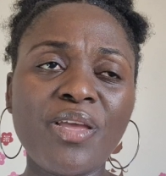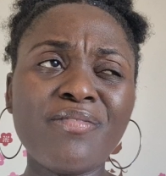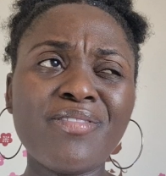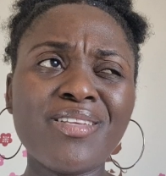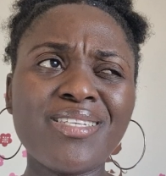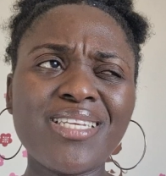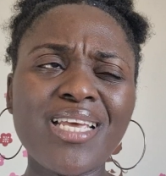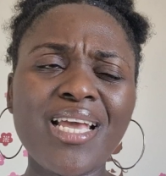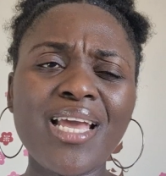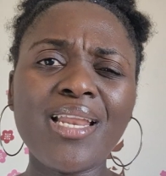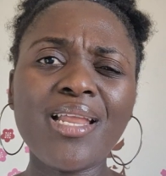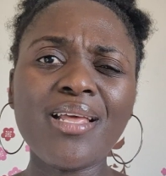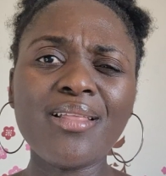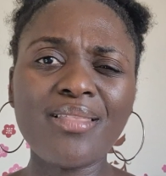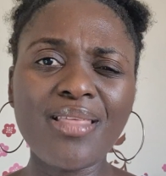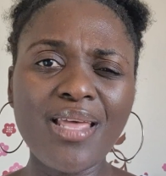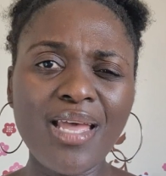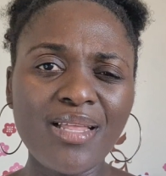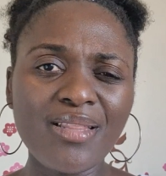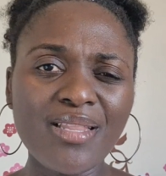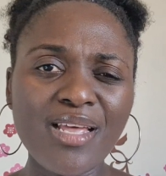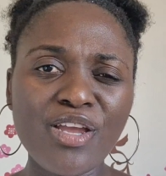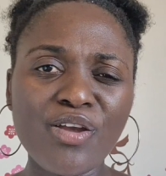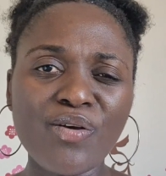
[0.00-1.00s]
If there's
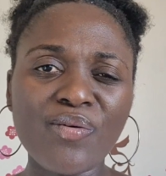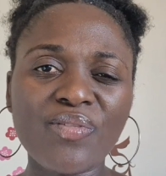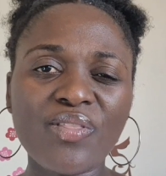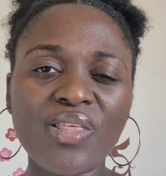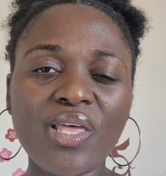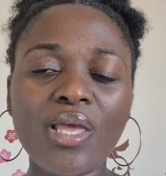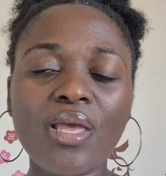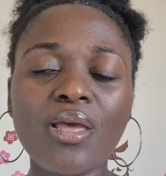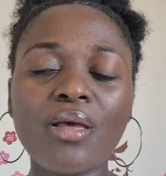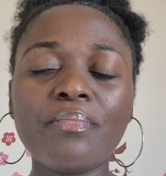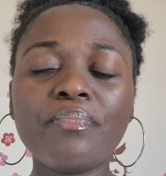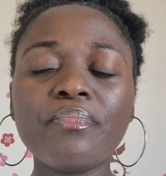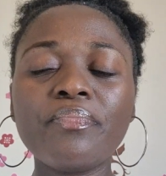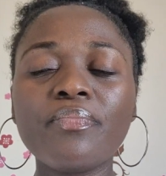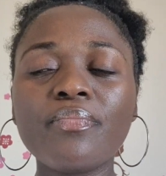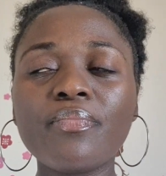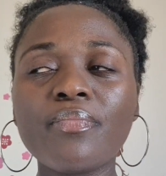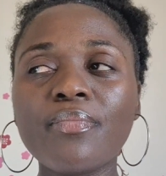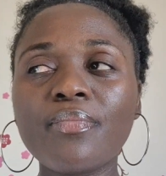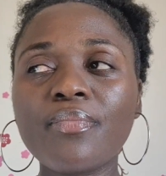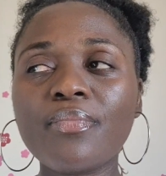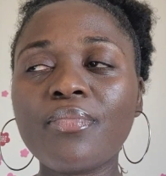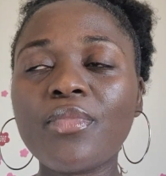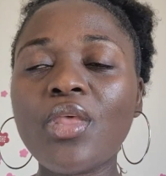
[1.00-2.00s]
anything that you're thinking,
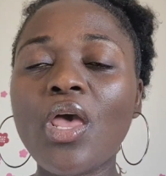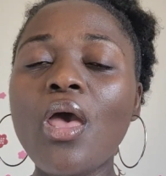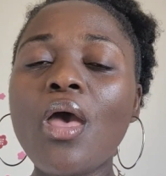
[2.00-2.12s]
hmm,